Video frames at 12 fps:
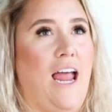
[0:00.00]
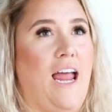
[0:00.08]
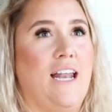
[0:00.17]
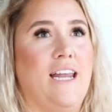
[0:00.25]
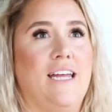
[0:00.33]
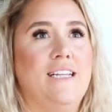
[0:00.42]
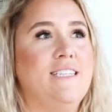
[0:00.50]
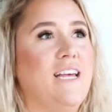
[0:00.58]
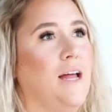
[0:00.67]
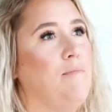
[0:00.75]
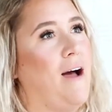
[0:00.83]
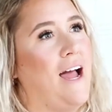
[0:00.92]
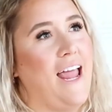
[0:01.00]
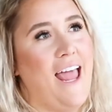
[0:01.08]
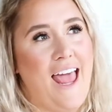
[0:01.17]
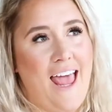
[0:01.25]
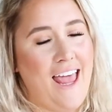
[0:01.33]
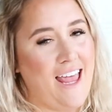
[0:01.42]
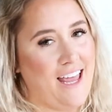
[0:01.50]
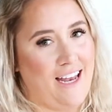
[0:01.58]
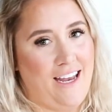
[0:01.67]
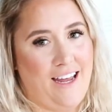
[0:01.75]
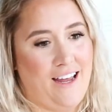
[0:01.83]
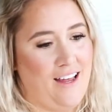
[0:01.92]
And inside my head,
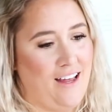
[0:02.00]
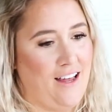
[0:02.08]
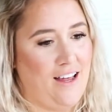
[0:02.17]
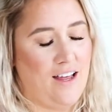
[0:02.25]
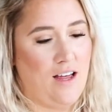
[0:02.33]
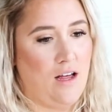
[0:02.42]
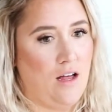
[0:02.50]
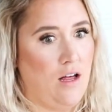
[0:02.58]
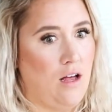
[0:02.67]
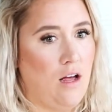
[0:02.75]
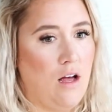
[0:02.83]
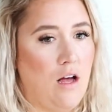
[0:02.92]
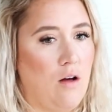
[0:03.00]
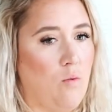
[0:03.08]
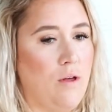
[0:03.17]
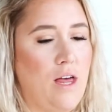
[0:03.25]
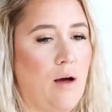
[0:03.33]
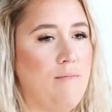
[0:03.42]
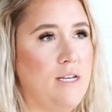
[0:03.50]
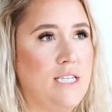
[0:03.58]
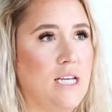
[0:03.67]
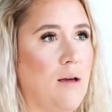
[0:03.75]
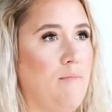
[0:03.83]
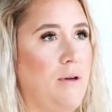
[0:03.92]
without
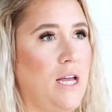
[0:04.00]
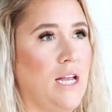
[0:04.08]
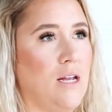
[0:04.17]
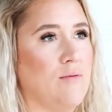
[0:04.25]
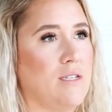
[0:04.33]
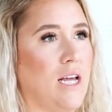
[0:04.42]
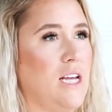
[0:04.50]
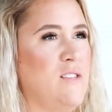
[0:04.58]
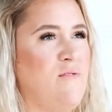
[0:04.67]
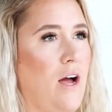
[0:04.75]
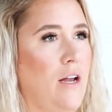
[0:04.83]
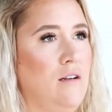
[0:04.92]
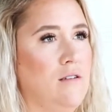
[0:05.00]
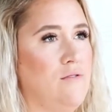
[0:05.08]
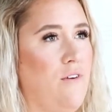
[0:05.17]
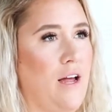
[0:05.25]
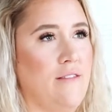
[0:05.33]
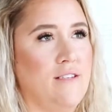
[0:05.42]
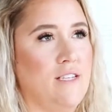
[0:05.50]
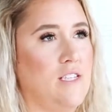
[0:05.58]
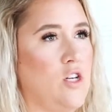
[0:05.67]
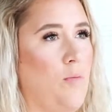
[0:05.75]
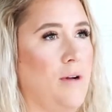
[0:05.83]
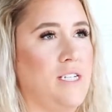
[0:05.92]
missing a beat, it was like, it's fine, this
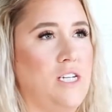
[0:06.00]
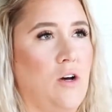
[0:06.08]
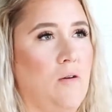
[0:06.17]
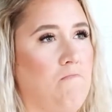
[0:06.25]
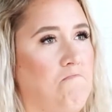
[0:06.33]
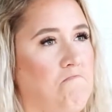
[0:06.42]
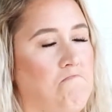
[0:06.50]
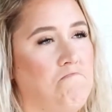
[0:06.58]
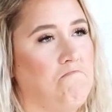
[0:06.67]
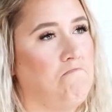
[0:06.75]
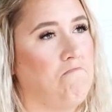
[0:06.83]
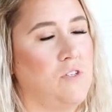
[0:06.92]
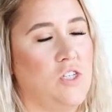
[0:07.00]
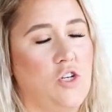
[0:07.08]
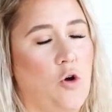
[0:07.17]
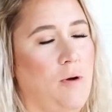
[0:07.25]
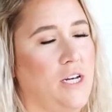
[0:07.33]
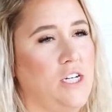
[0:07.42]
is no big deal. It's no big